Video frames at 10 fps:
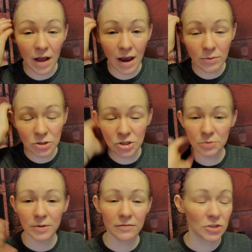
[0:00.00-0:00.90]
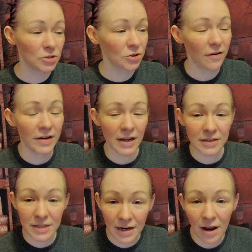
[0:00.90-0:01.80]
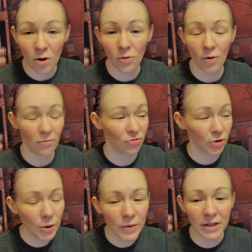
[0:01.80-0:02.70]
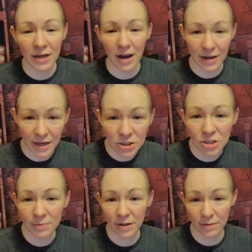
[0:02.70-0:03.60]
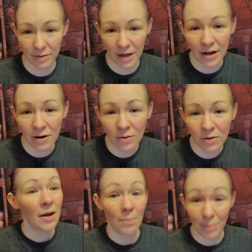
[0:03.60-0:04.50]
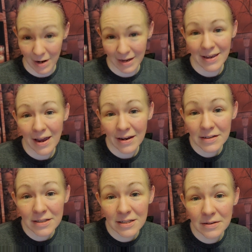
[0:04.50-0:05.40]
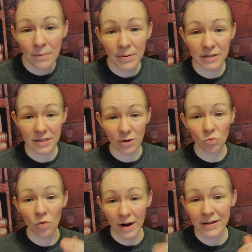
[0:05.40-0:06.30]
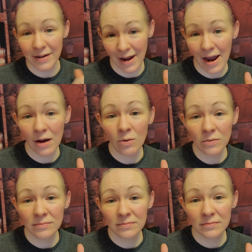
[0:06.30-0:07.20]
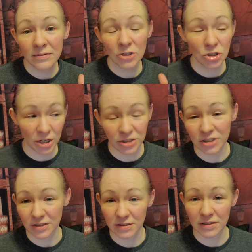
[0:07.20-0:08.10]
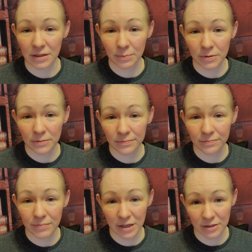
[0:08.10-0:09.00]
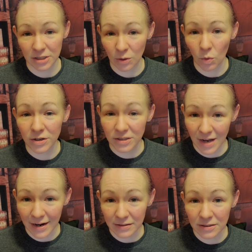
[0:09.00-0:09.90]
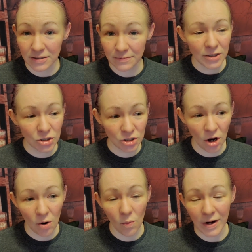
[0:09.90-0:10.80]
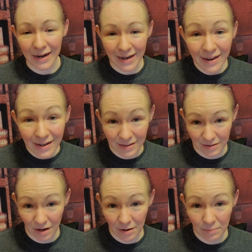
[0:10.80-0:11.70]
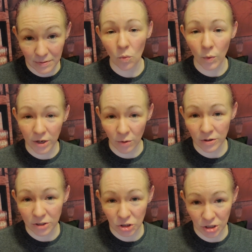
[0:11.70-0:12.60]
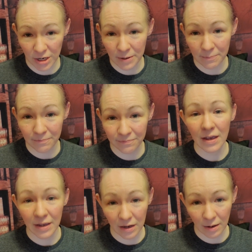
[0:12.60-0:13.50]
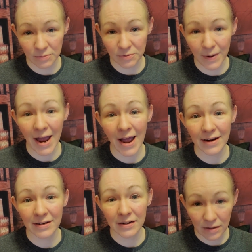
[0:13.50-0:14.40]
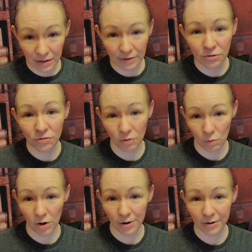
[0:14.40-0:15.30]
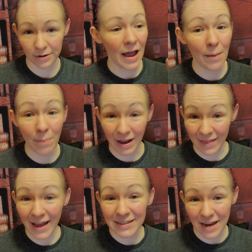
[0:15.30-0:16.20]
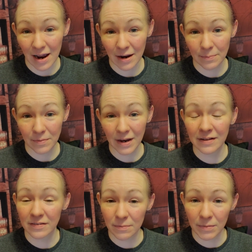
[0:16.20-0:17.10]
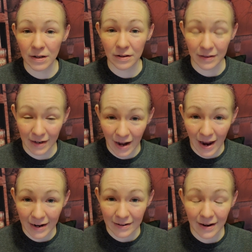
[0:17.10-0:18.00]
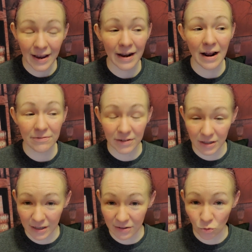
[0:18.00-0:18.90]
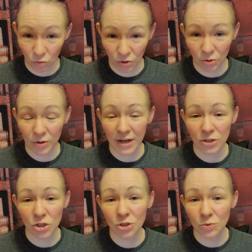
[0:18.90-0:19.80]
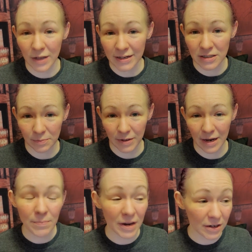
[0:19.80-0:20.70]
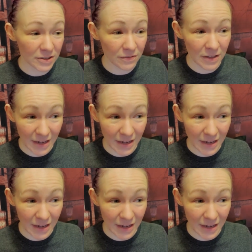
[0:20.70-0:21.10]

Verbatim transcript: I would super love to. Do you have any idea how frequently I itch to play the piano? But I can't because like right now, J J's asleep because he works nights. So when he gets up, we go to the gym, he comes back, leaves for work. By that time, it's the middle of the night and I feel like it's rude and too late to play because of the